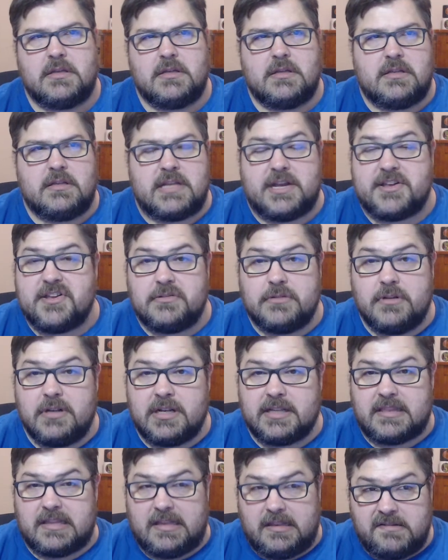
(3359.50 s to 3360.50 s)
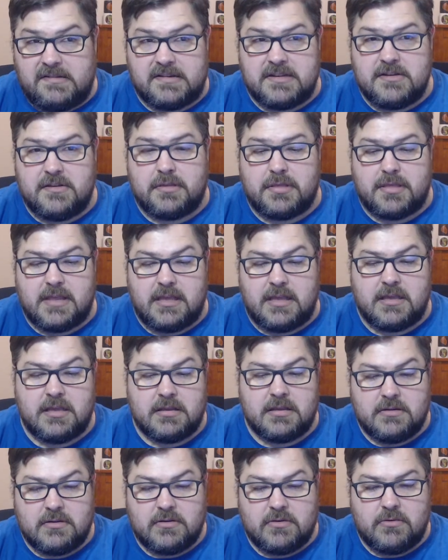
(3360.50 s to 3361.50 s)
Now you look at this and you
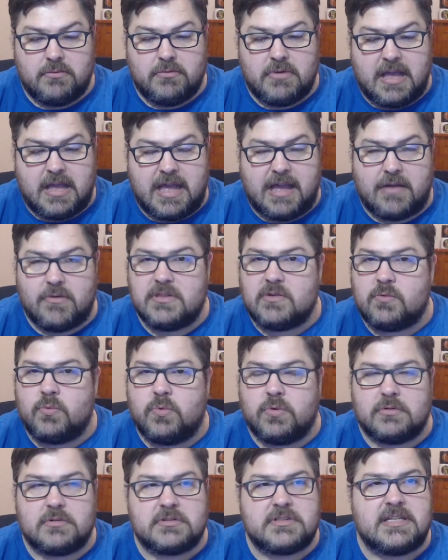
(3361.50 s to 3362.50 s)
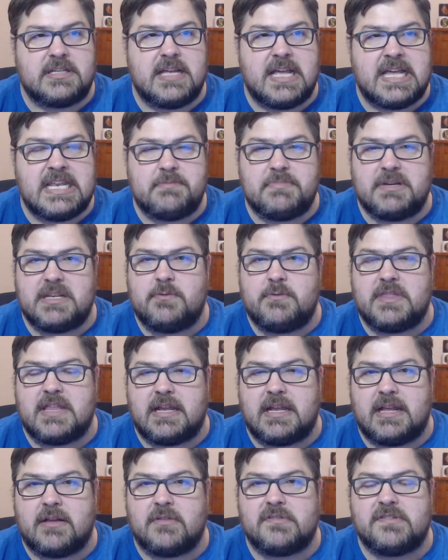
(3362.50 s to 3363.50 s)
think, how in the world could anybody with
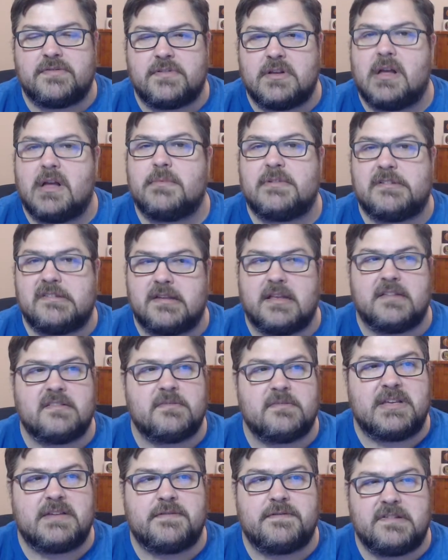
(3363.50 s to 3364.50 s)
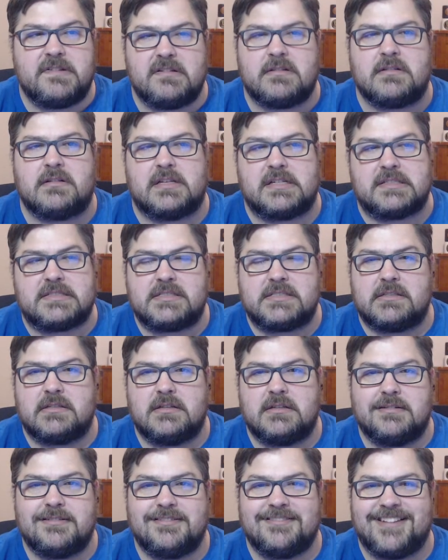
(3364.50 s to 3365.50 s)
an ounce of common sense physicalist,
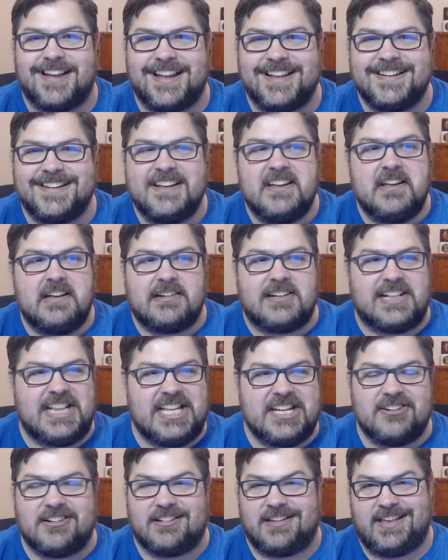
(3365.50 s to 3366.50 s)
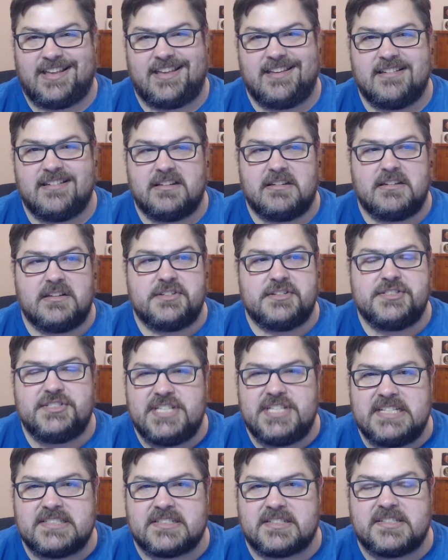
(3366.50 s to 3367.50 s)
right? Clearly,
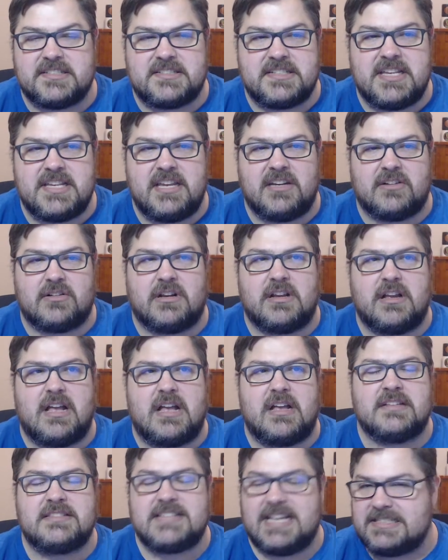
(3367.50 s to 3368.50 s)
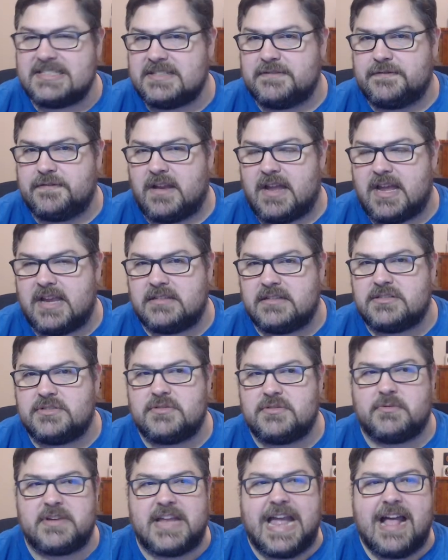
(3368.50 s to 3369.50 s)
Jesus is here testifying
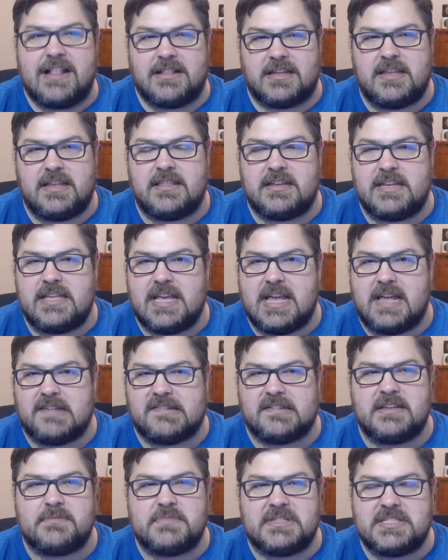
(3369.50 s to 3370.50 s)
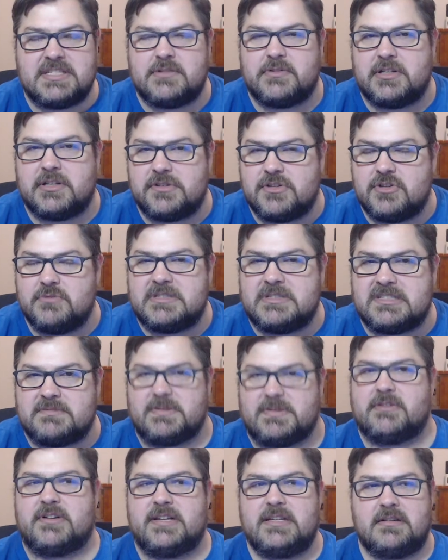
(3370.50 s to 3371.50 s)
to the reality that he has an immaterial human
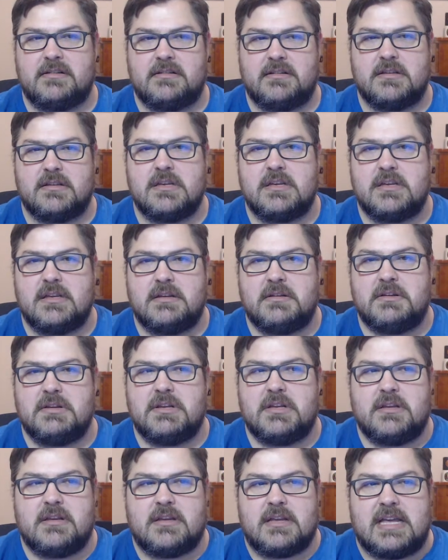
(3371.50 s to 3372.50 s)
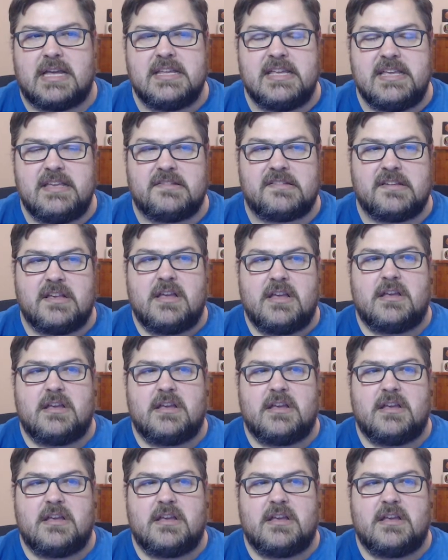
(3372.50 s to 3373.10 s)
spirit, and he's